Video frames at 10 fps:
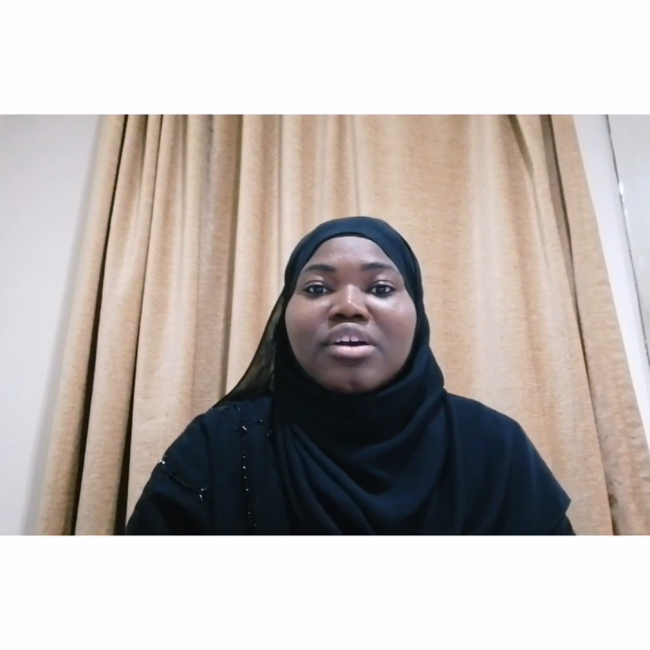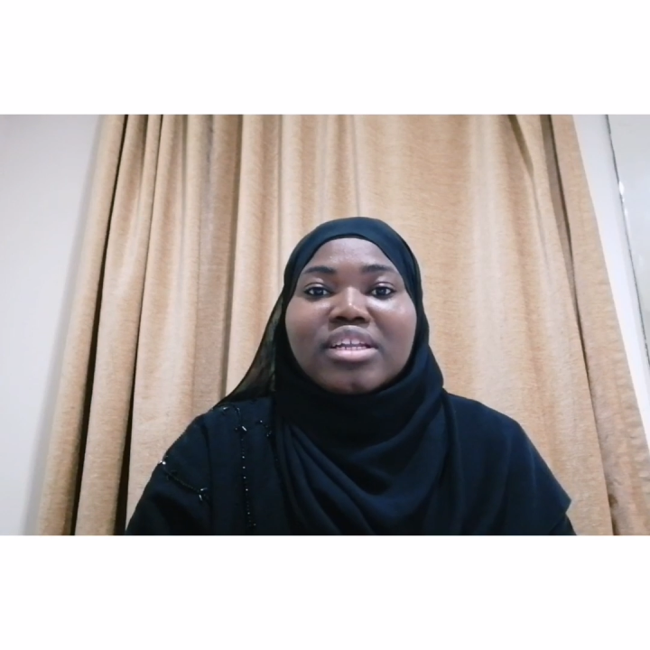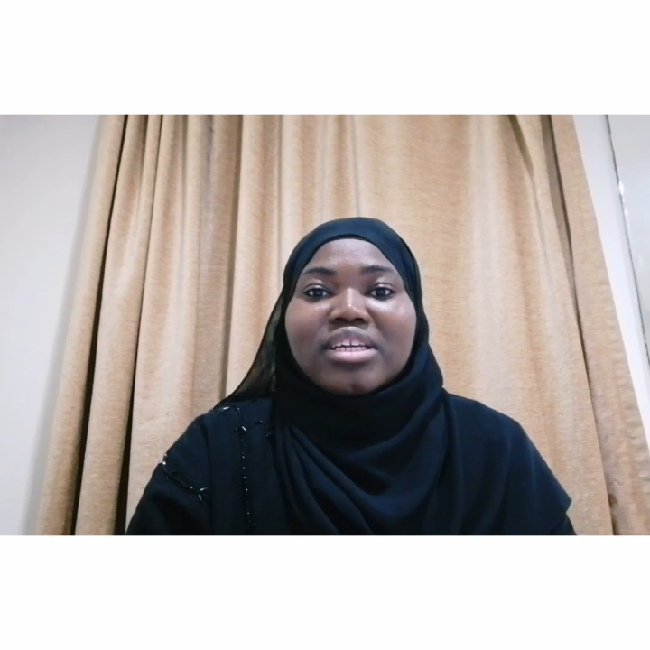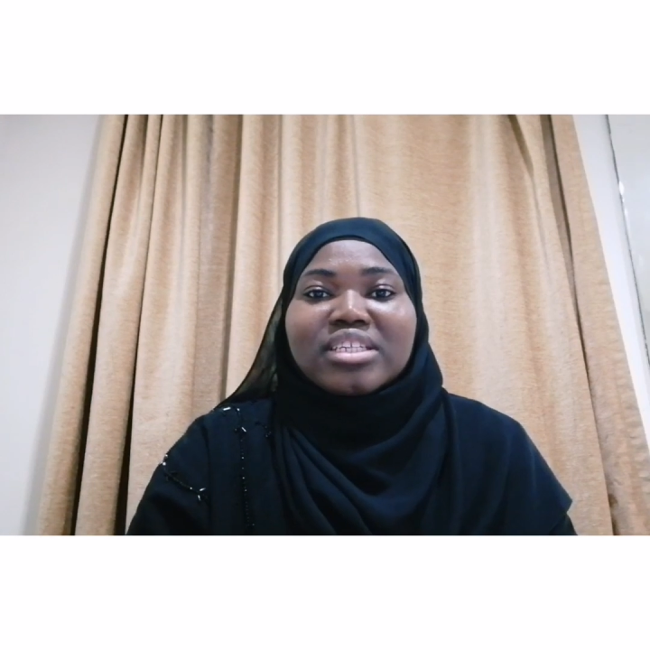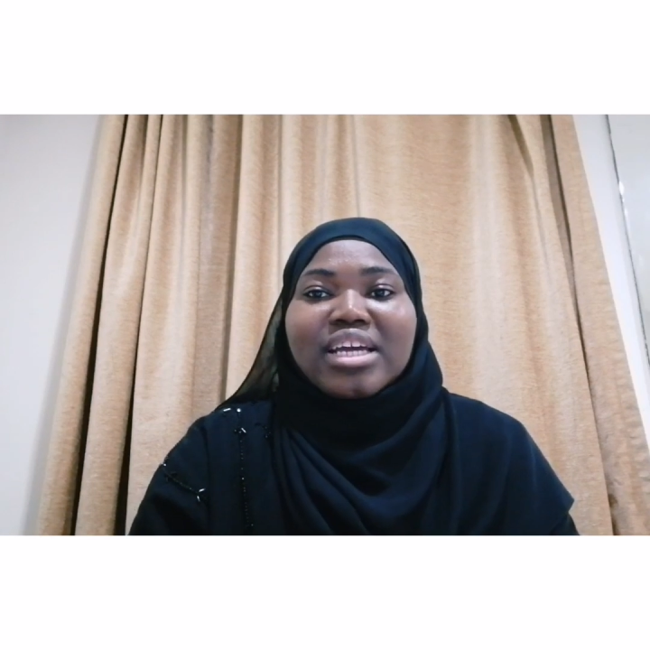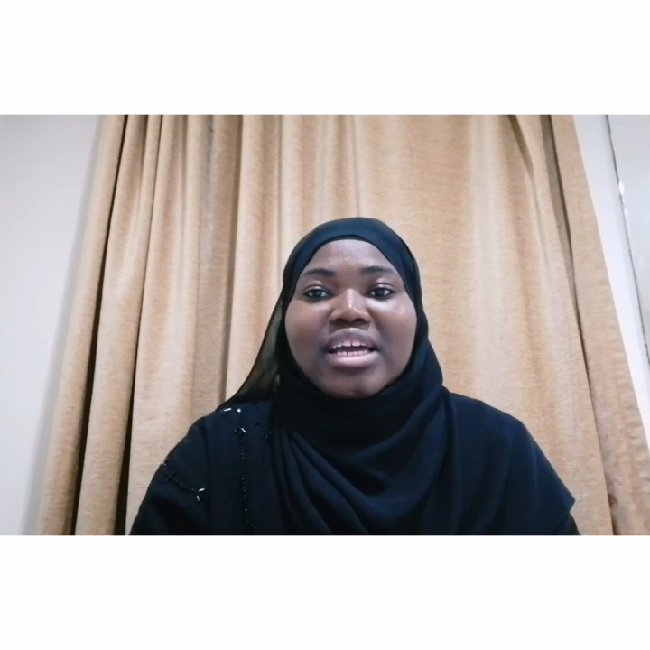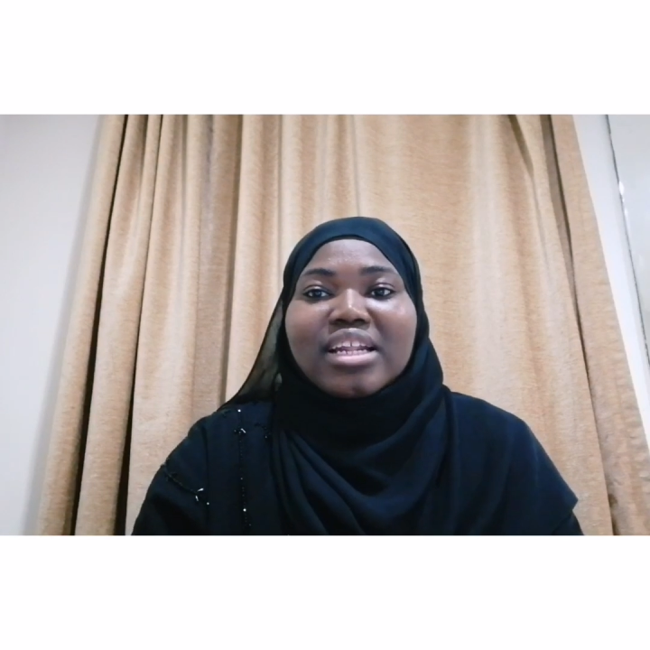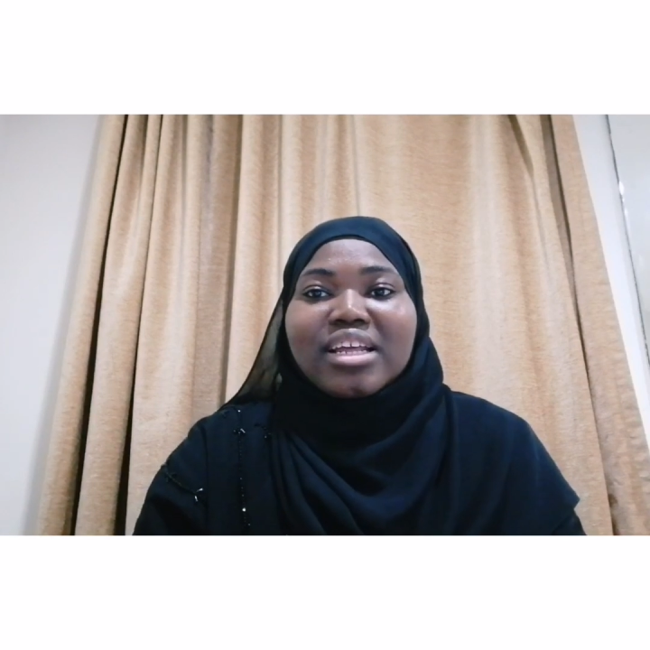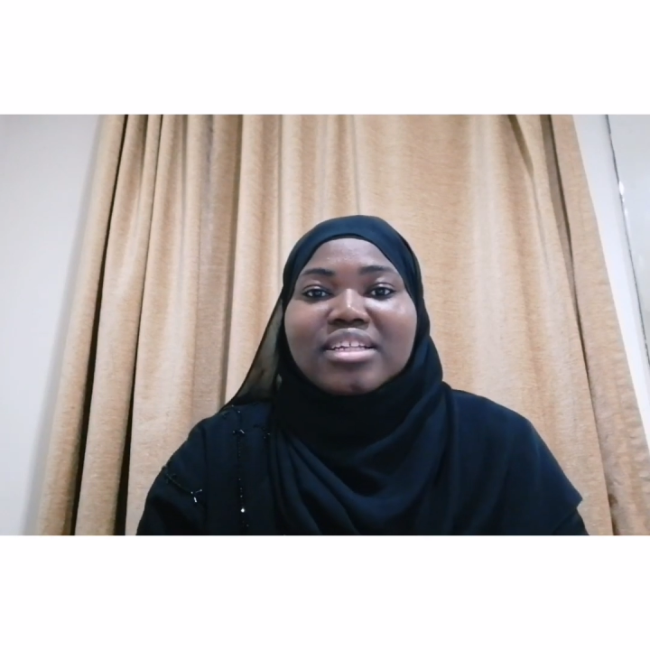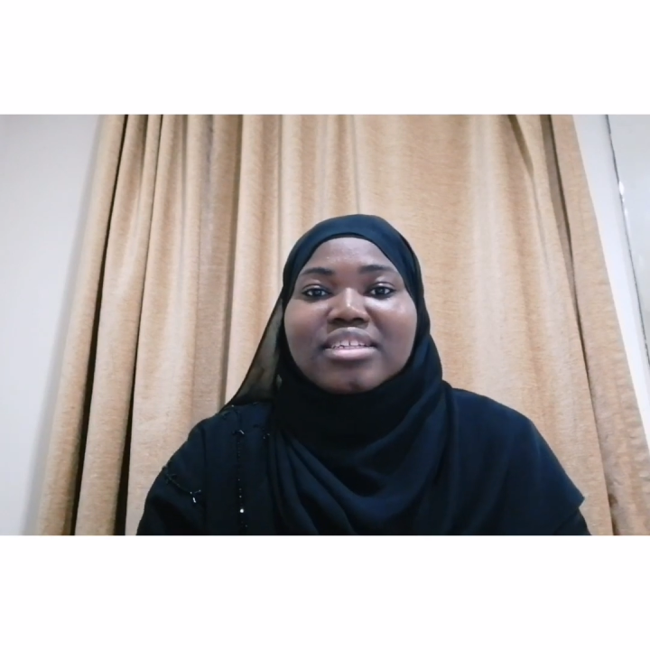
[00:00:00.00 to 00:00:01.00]

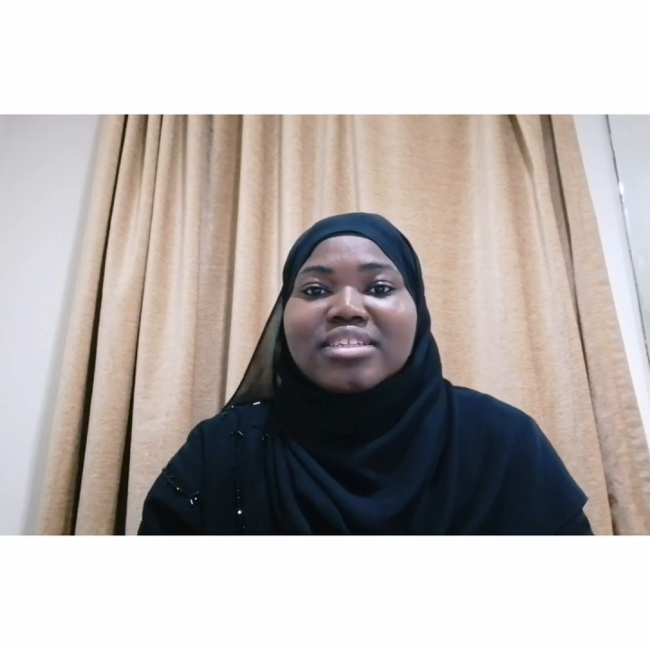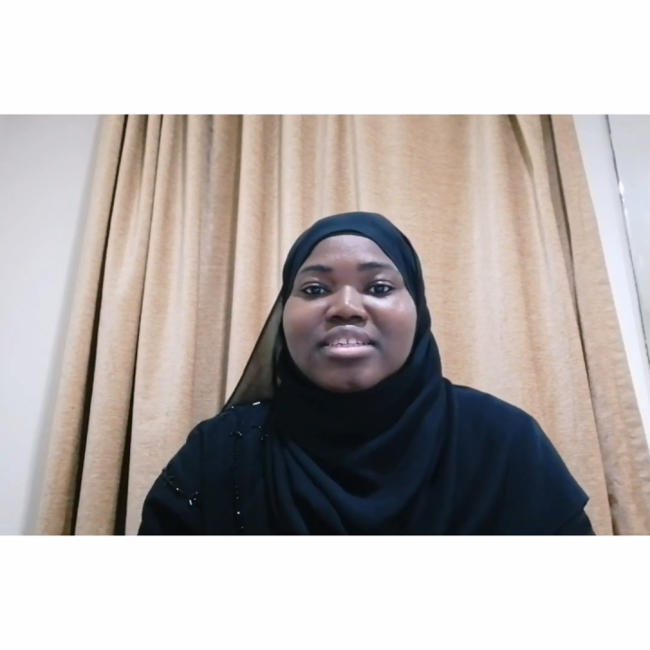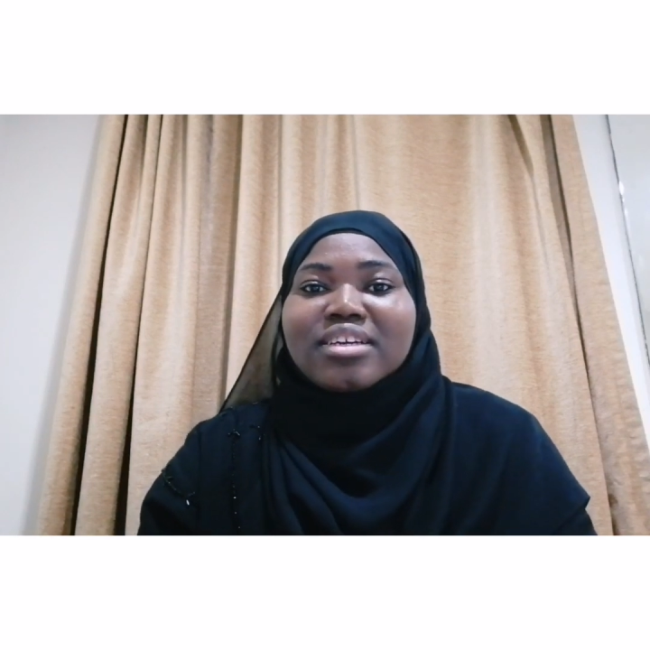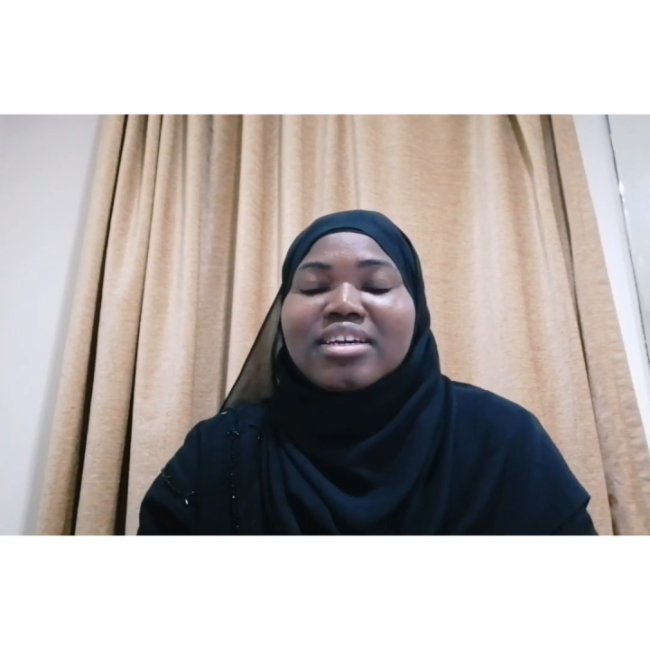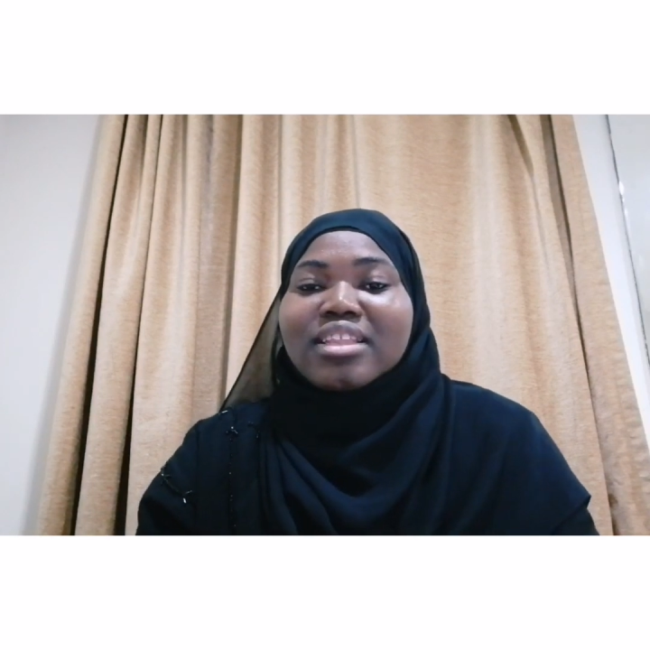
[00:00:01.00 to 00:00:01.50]
understand this.